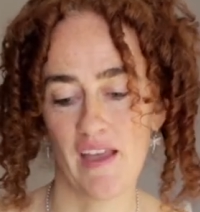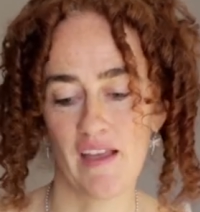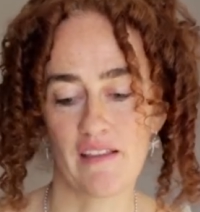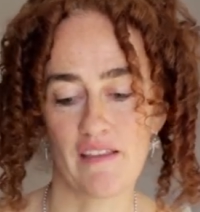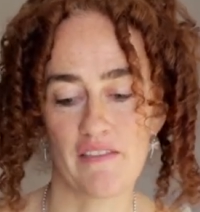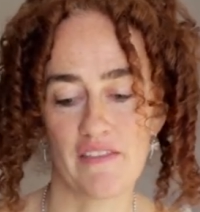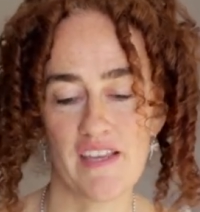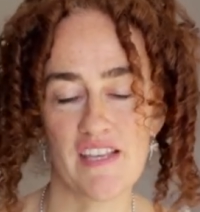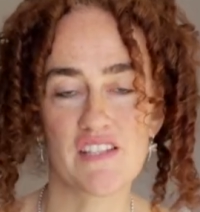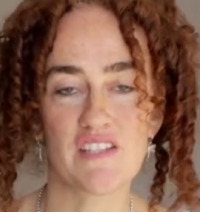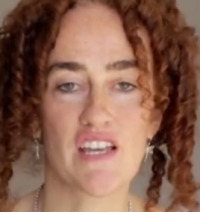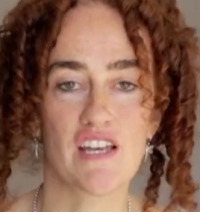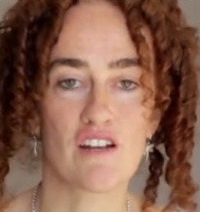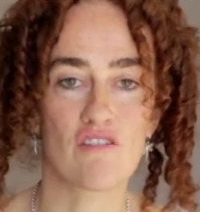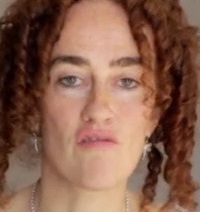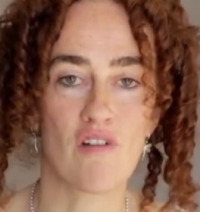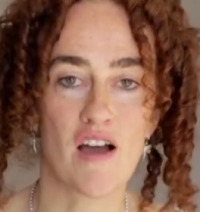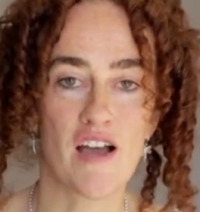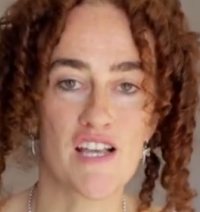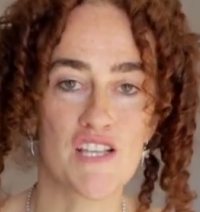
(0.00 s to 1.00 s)
Now, these can
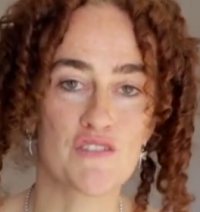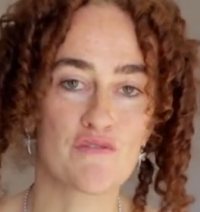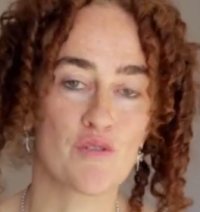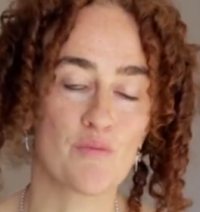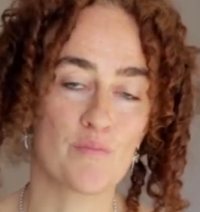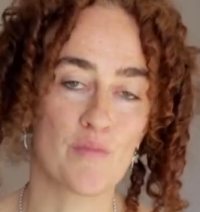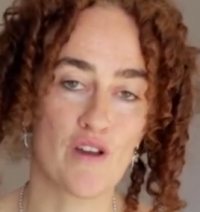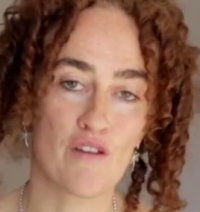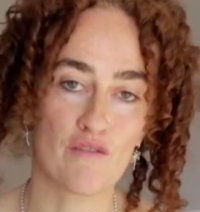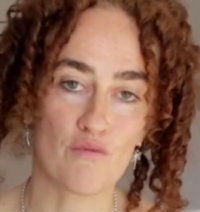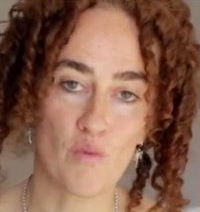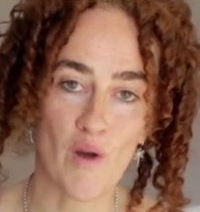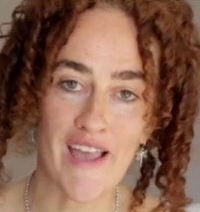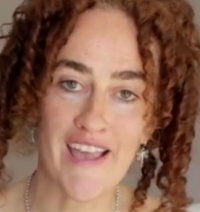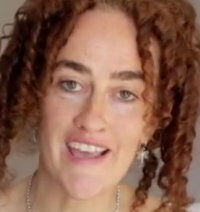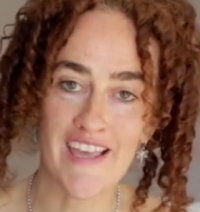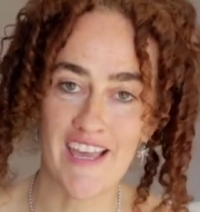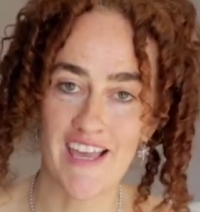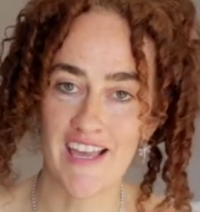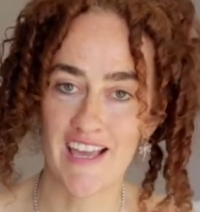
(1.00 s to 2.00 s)
arise from both
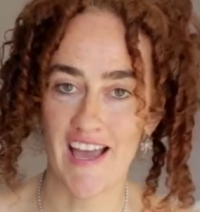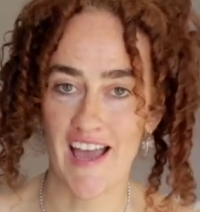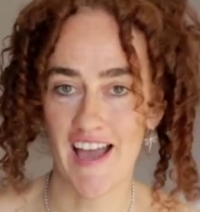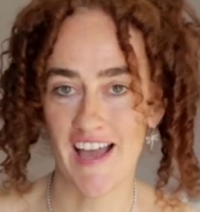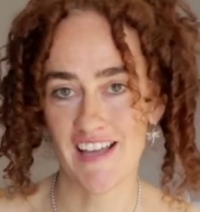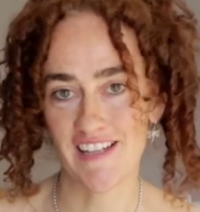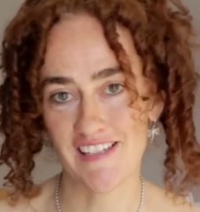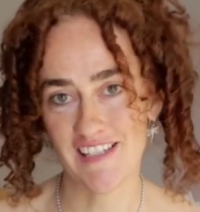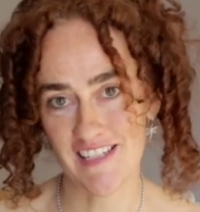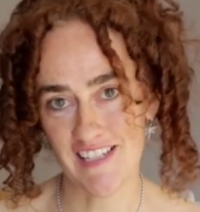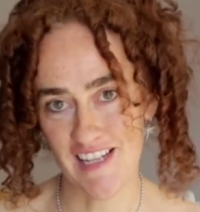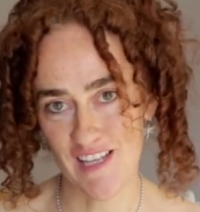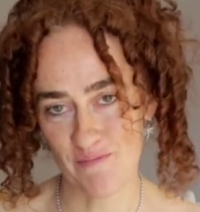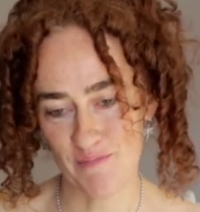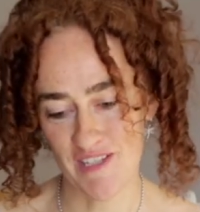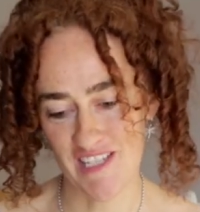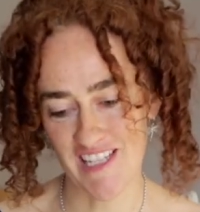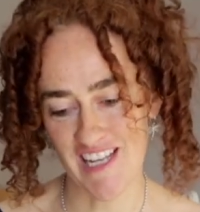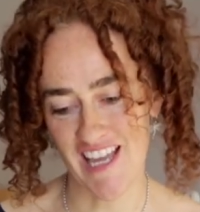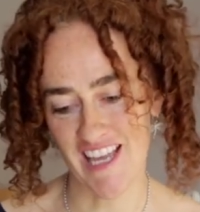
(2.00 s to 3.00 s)
waking and sleep
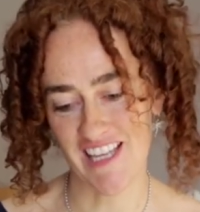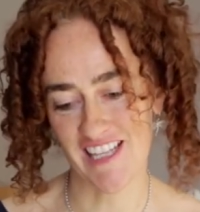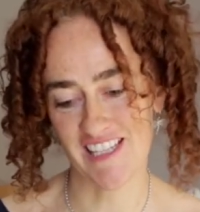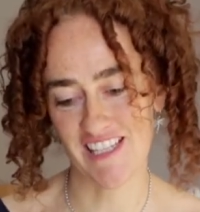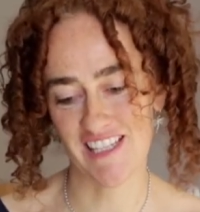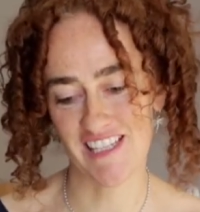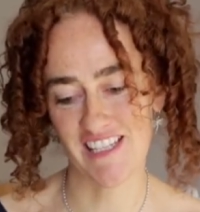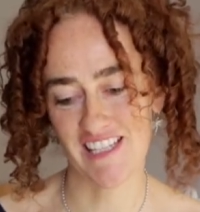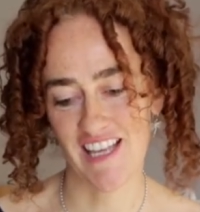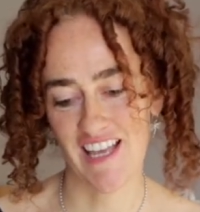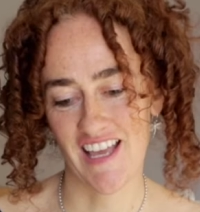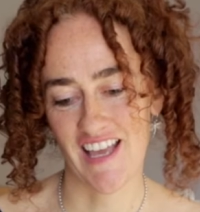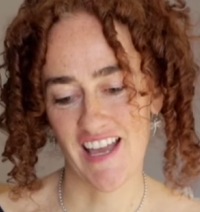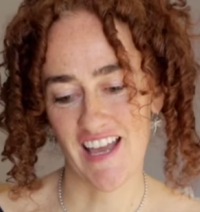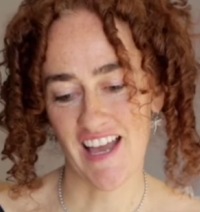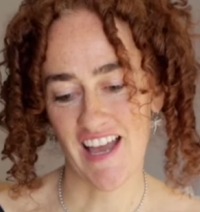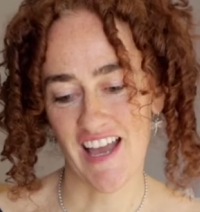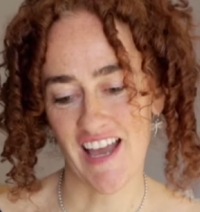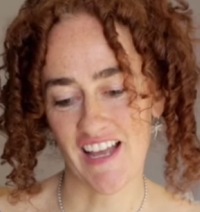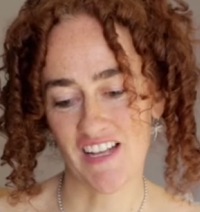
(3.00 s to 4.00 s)
states,
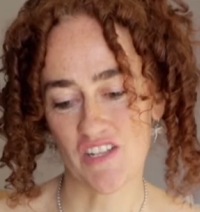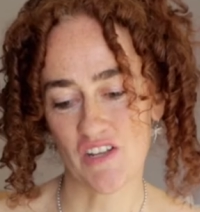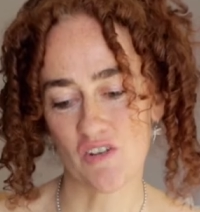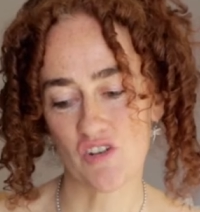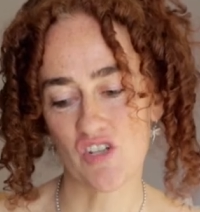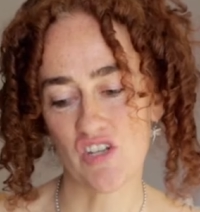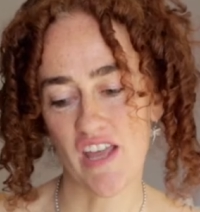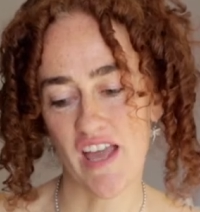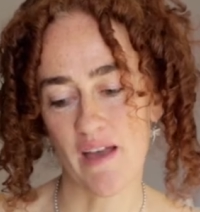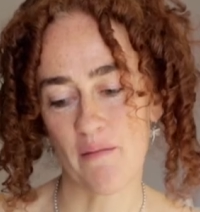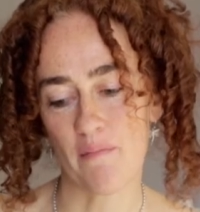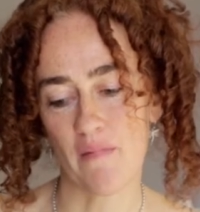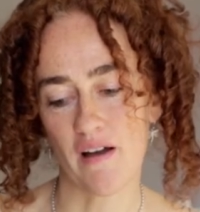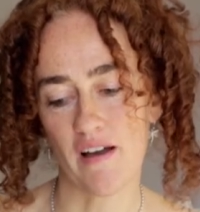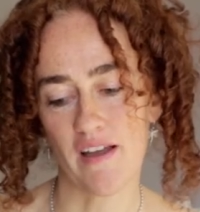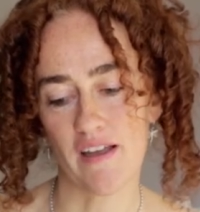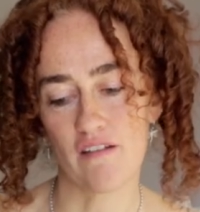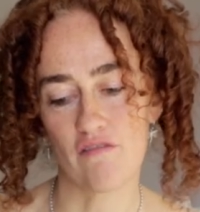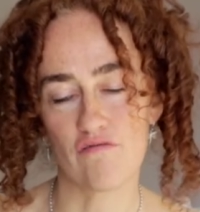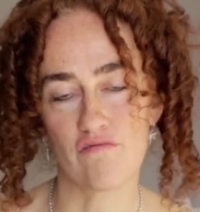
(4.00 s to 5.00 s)
and I'll share
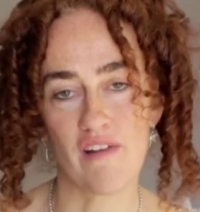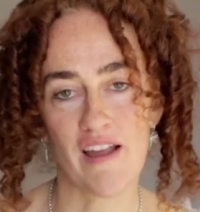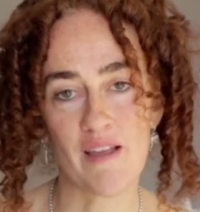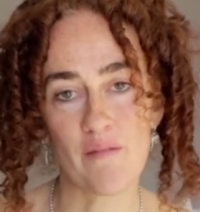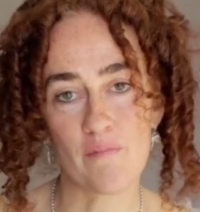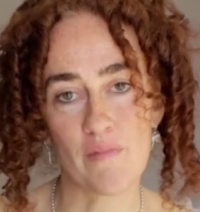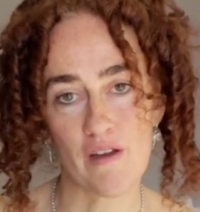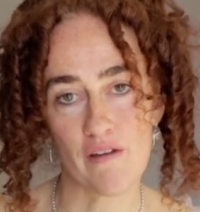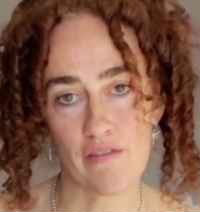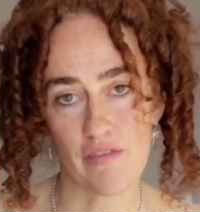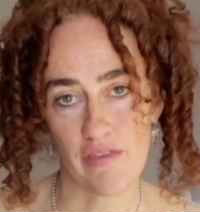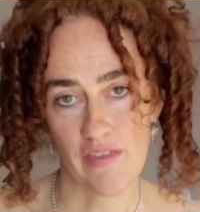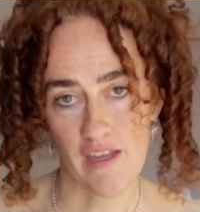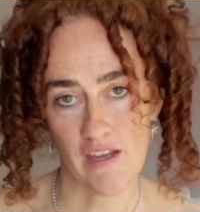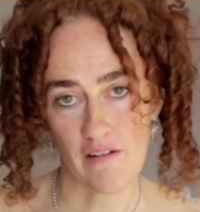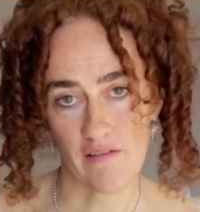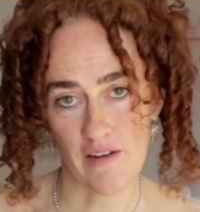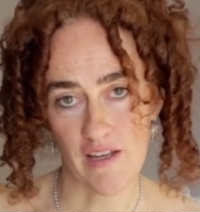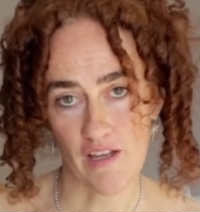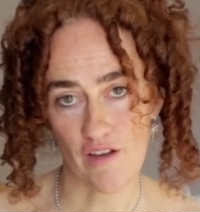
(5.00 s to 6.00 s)
my rainbow
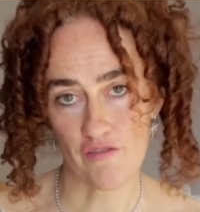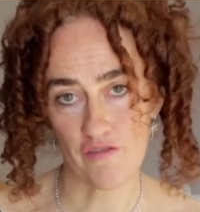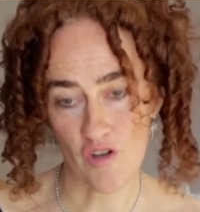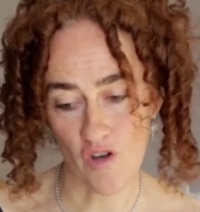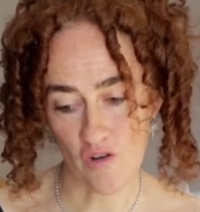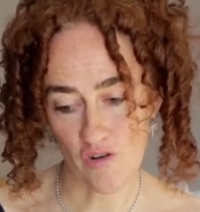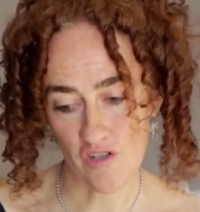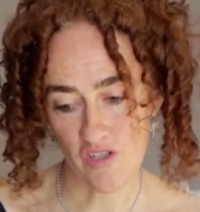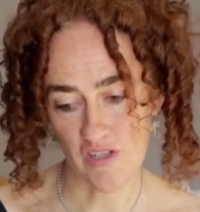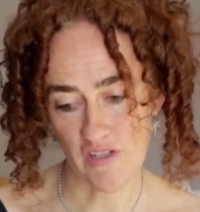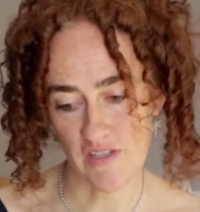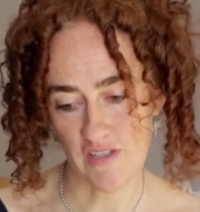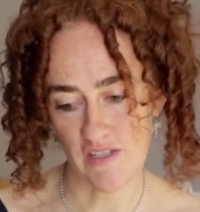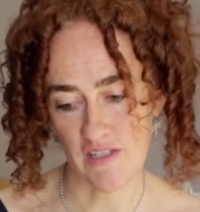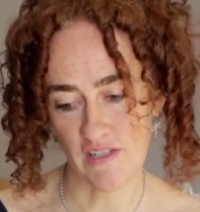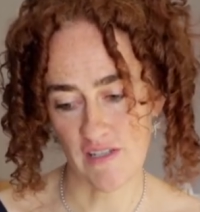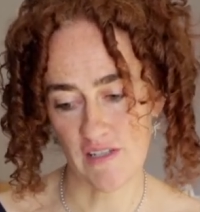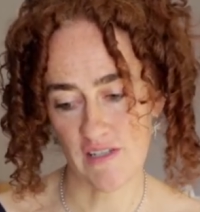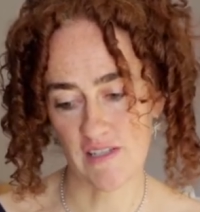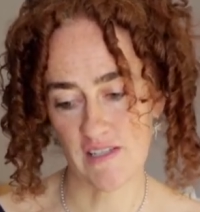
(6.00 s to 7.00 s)
theory of
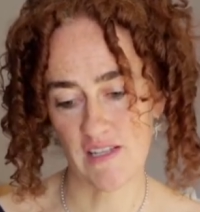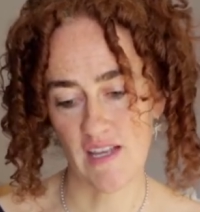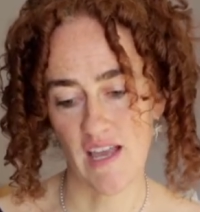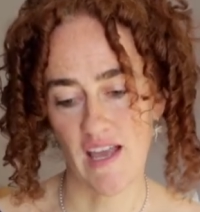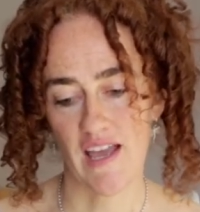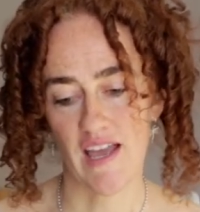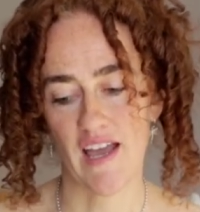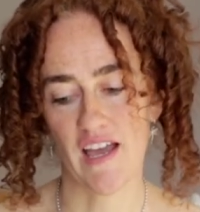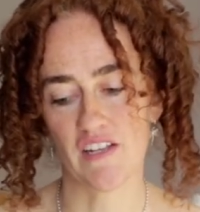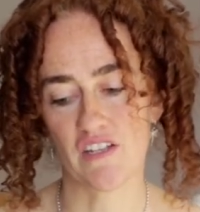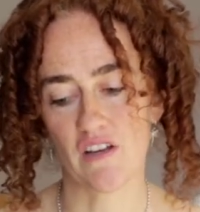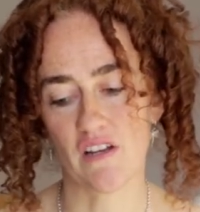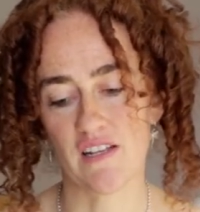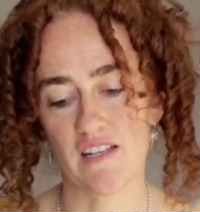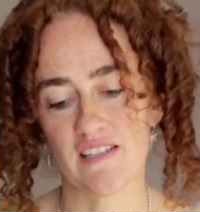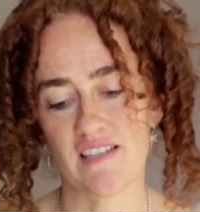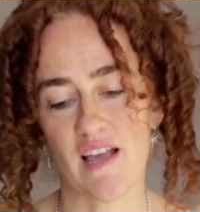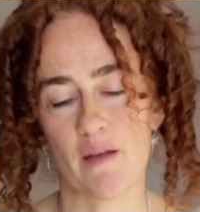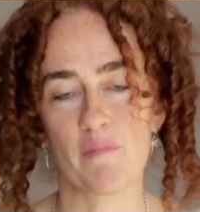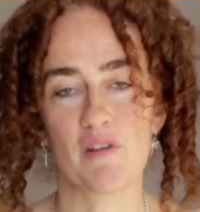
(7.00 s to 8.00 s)
consciousness, and I'll
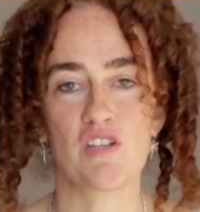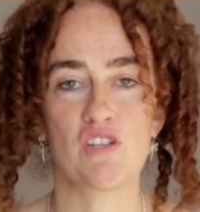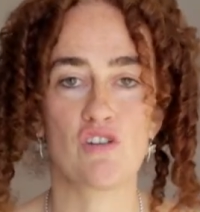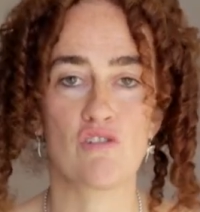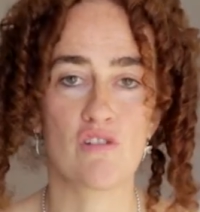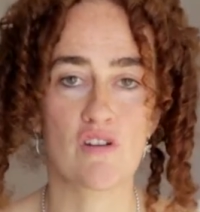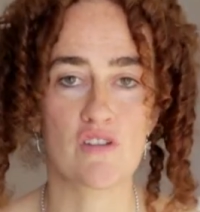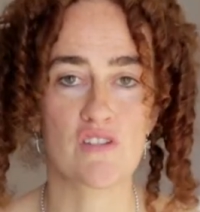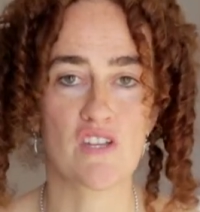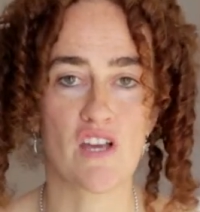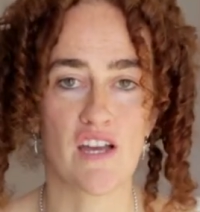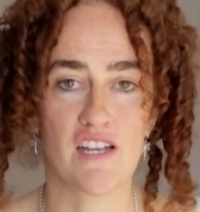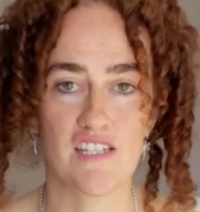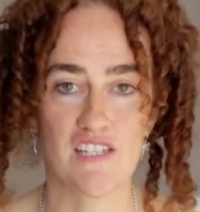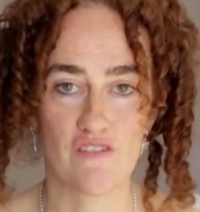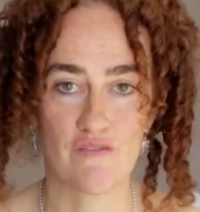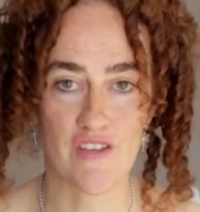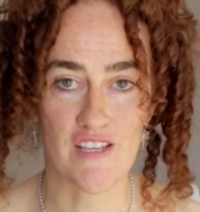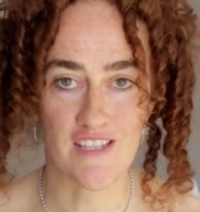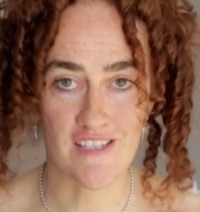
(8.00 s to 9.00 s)
examine
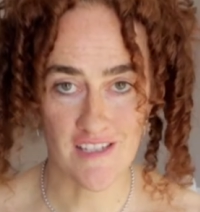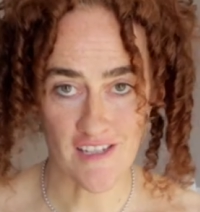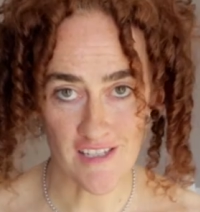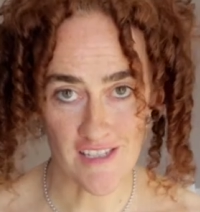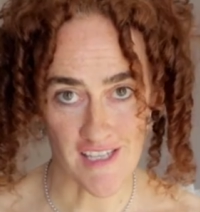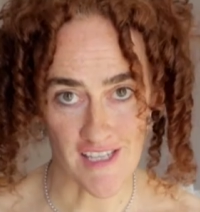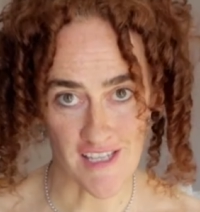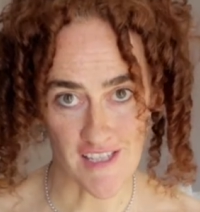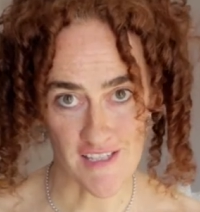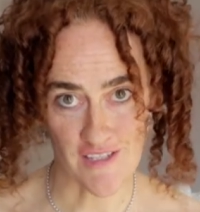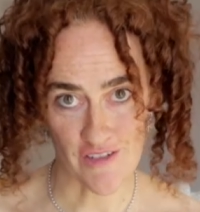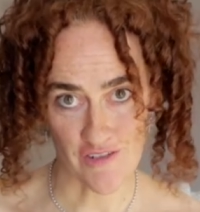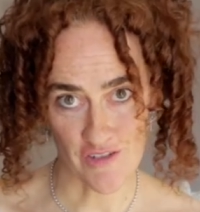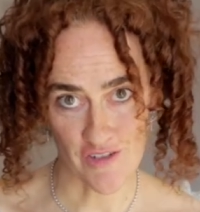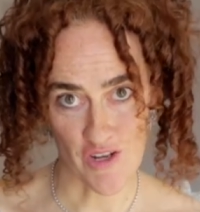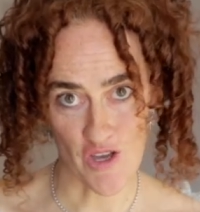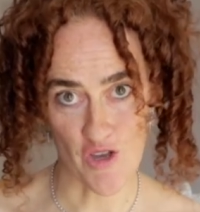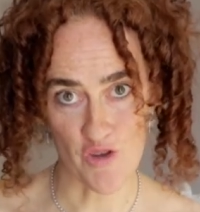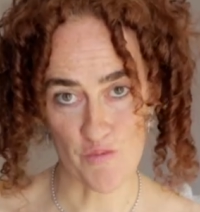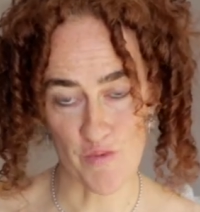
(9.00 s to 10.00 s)
neuroscientific studies
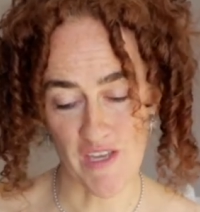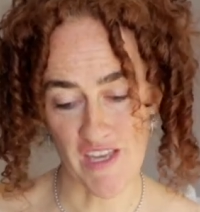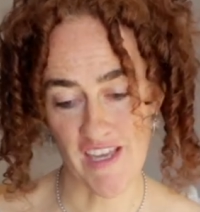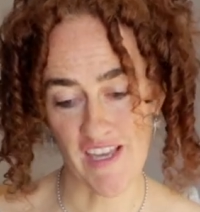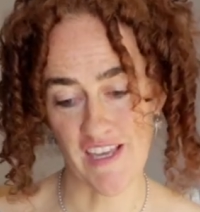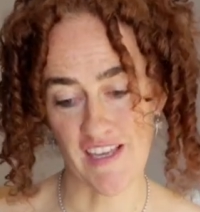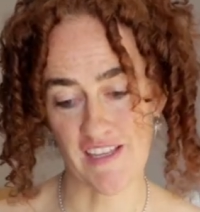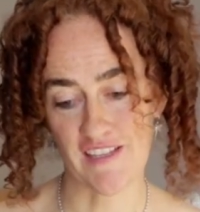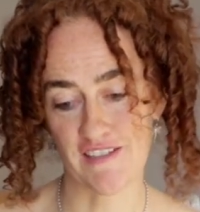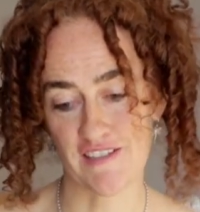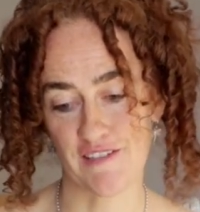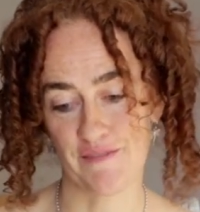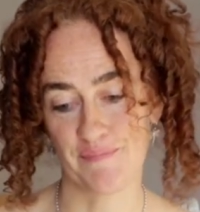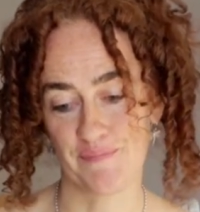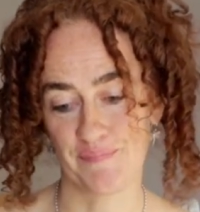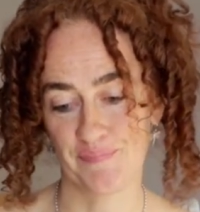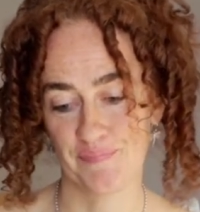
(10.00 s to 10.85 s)
on O B Es.